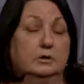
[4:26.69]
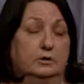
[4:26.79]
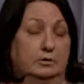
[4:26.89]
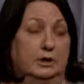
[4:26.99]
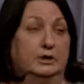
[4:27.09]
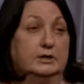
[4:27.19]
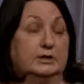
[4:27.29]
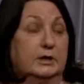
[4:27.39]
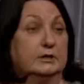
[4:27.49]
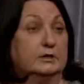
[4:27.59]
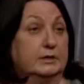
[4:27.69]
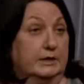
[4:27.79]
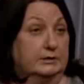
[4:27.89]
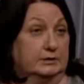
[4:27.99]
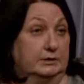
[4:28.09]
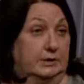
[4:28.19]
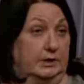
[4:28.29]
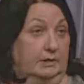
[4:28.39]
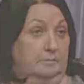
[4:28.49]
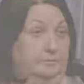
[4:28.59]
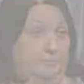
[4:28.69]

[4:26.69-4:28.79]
You need to take a test today.